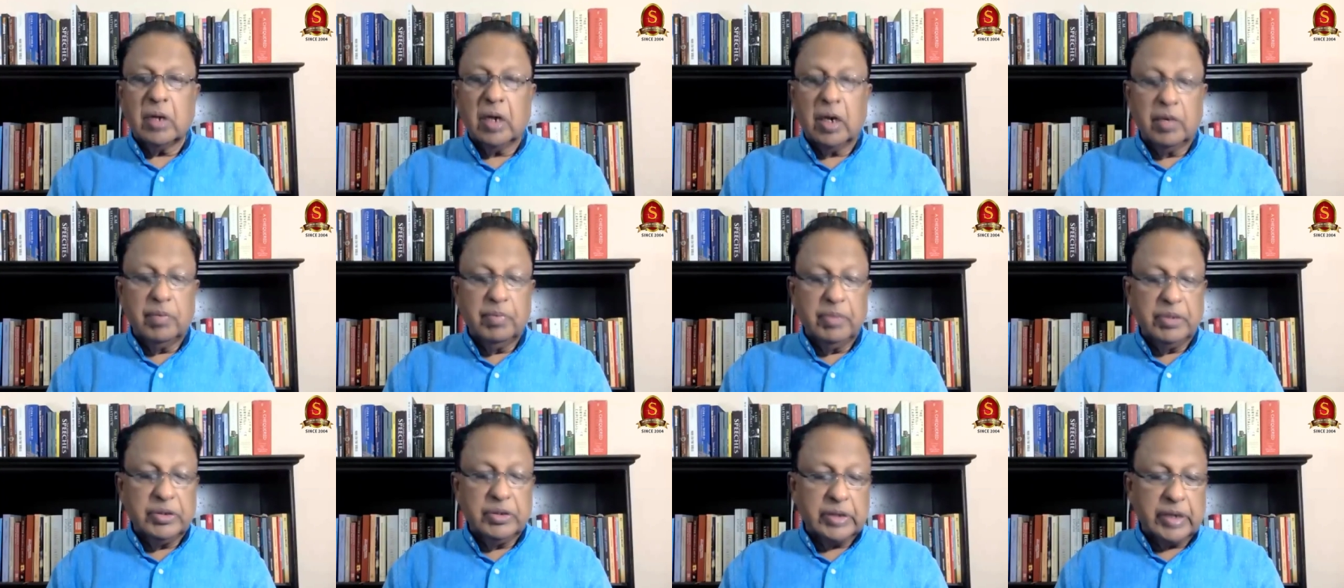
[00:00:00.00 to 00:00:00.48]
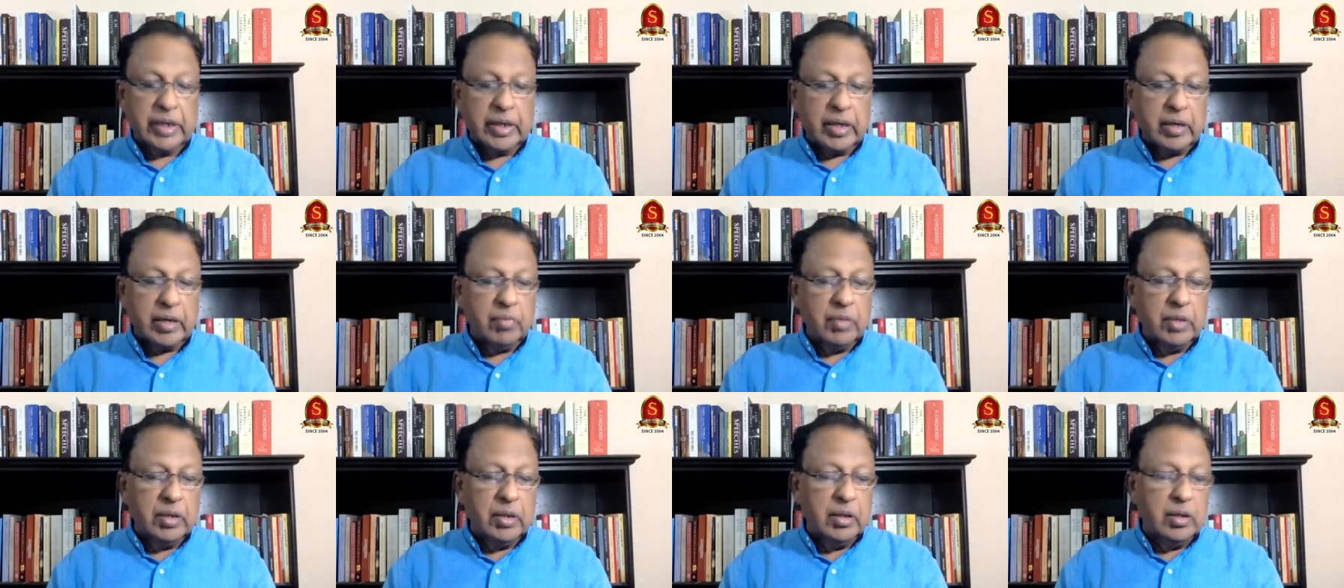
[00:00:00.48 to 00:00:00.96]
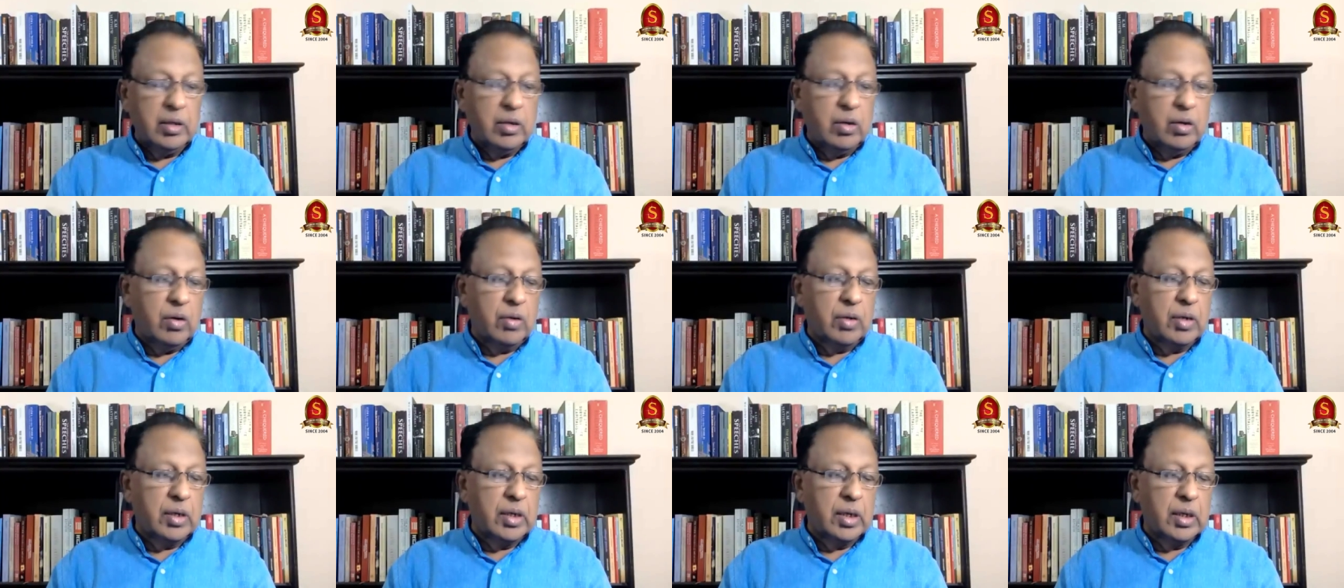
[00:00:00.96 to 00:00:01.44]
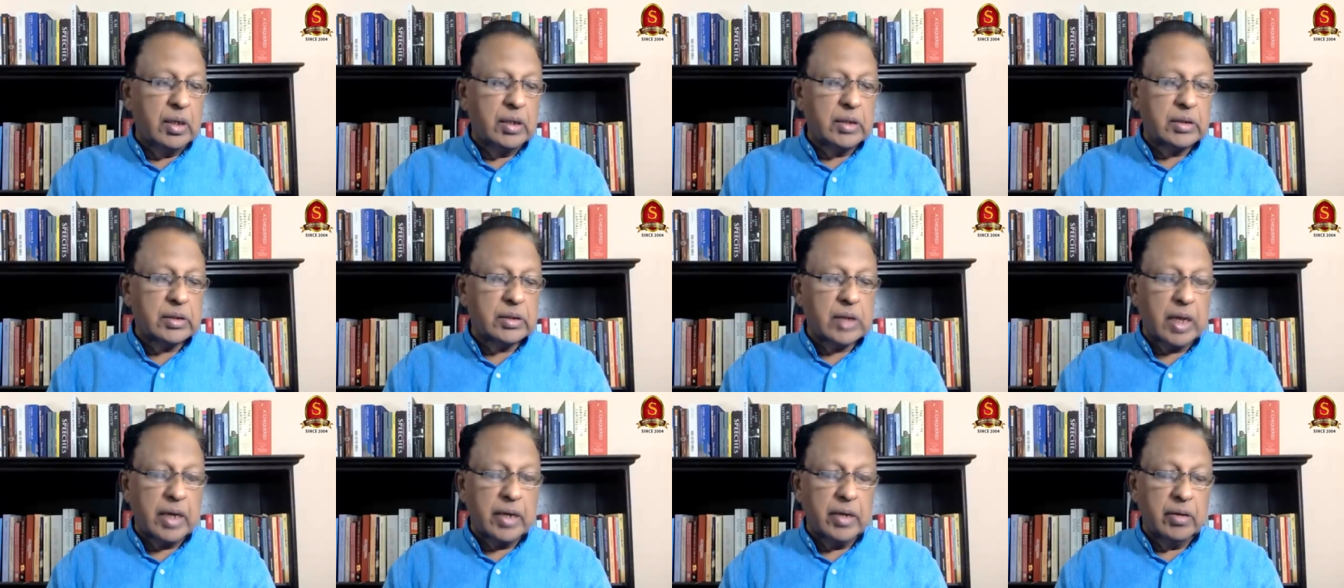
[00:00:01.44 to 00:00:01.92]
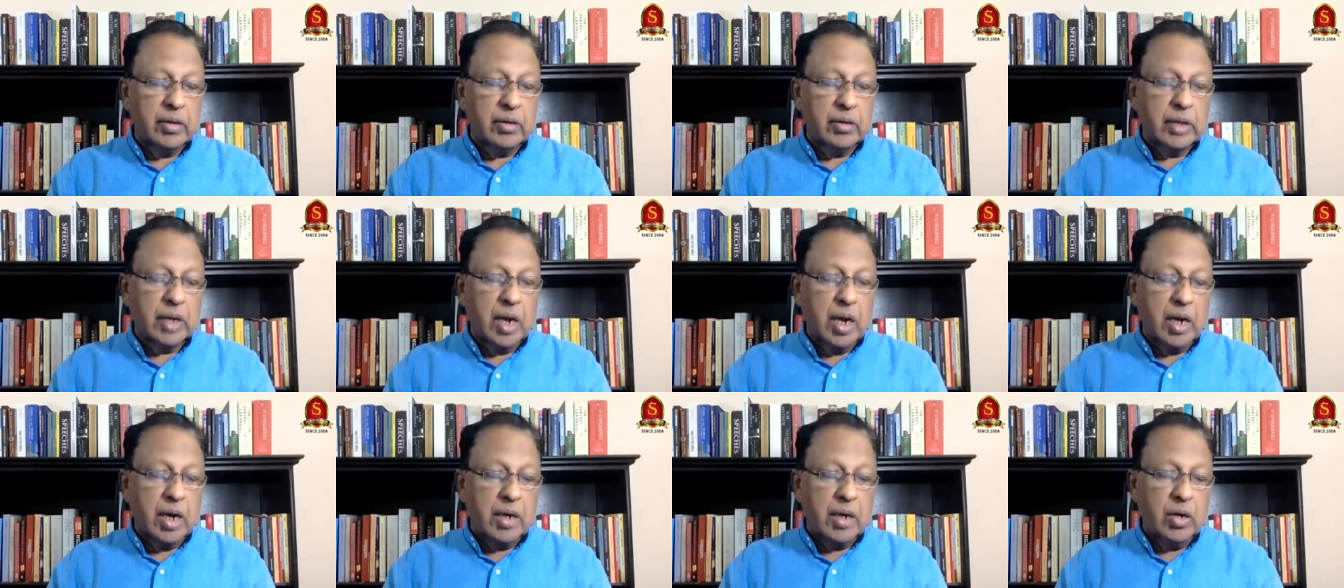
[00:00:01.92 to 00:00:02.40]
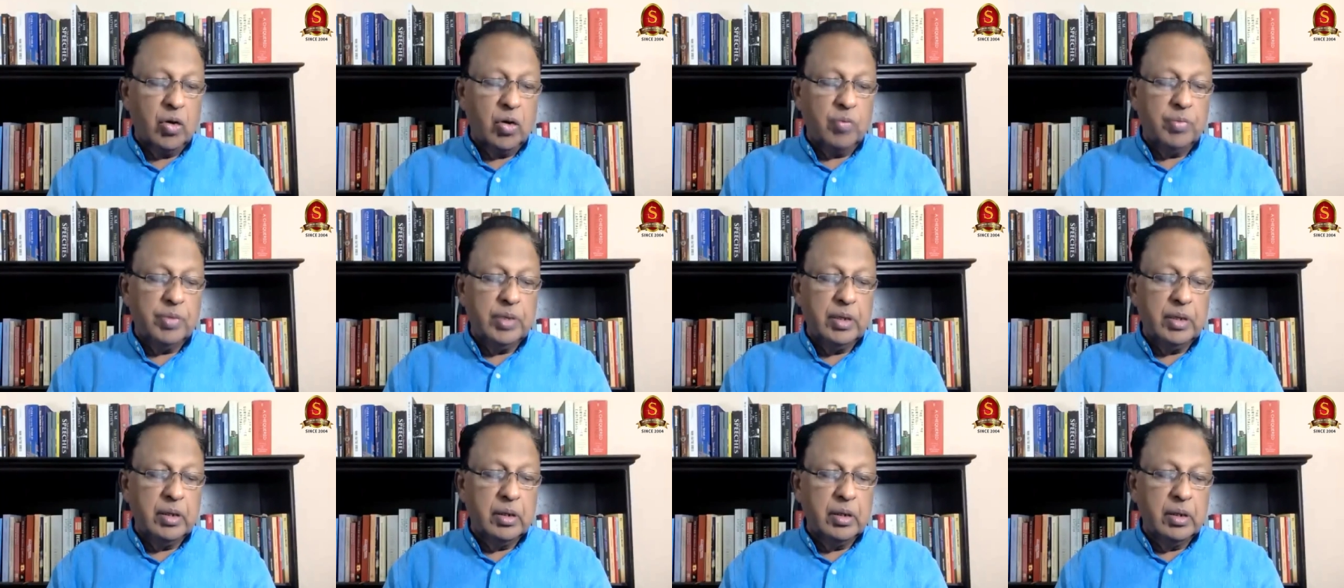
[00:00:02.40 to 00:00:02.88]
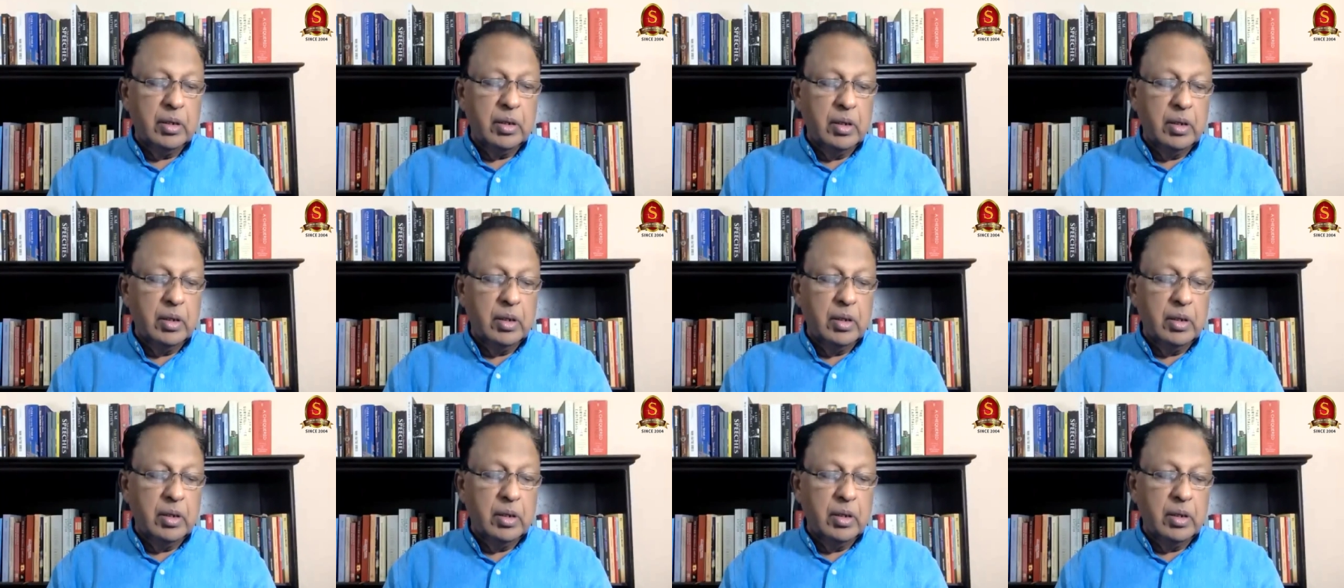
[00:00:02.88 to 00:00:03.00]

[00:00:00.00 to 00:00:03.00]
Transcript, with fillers: unmistakably on the side of the gun lobby,